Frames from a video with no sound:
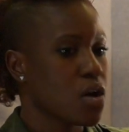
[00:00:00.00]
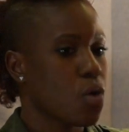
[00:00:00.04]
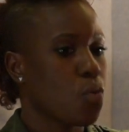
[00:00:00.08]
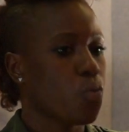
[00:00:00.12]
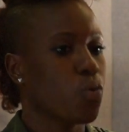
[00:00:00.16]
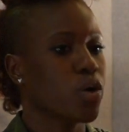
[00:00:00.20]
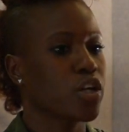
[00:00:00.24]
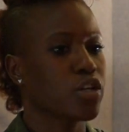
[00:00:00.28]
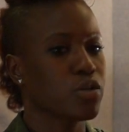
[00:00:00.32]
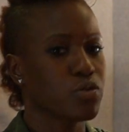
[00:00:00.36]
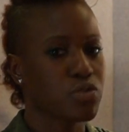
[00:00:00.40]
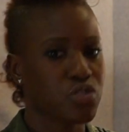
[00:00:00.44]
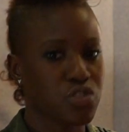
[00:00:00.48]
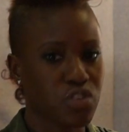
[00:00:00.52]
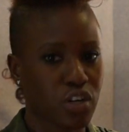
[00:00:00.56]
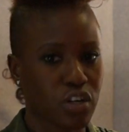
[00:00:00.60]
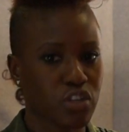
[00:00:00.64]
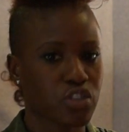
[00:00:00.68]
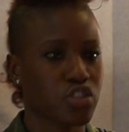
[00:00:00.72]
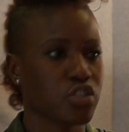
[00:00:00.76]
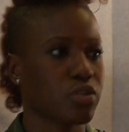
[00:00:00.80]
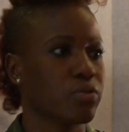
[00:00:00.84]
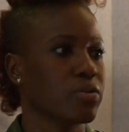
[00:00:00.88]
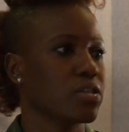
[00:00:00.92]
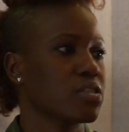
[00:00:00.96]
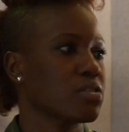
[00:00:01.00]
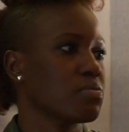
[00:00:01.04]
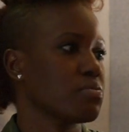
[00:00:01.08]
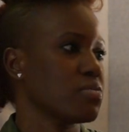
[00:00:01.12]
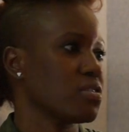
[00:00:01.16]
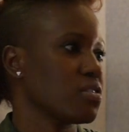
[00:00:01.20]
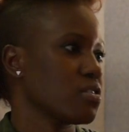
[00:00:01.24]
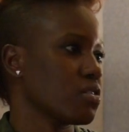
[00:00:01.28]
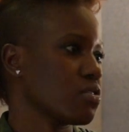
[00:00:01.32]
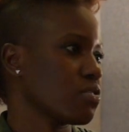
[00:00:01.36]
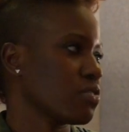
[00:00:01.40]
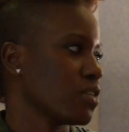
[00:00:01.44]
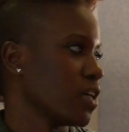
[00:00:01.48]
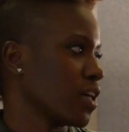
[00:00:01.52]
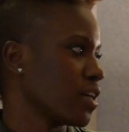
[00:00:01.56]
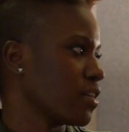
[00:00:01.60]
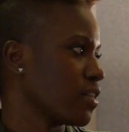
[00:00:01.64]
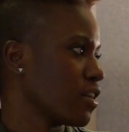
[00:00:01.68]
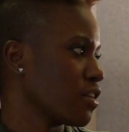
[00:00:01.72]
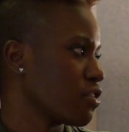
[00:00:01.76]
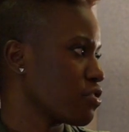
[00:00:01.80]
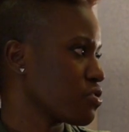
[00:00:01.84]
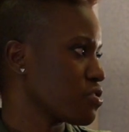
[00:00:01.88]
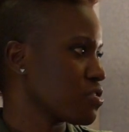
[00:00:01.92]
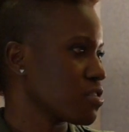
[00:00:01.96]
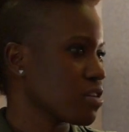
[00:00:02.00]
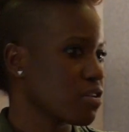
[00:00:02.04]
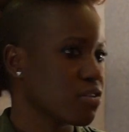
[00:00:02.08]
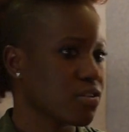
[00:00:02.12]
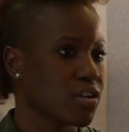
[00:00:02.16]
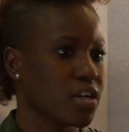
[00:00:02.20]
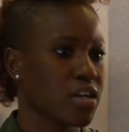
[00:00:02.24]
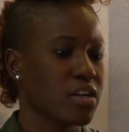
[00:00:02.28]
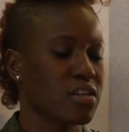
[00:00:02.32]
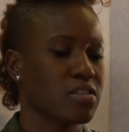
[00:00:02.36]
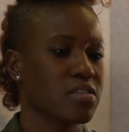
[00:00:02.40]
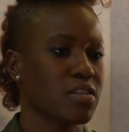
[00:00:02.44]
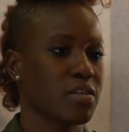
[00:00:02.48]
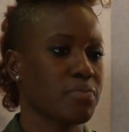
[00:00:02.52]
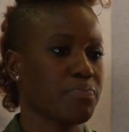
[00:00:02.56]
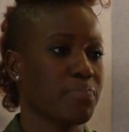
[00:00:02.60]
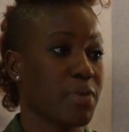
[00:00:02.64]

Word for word: When you start showing some like that you're serious, and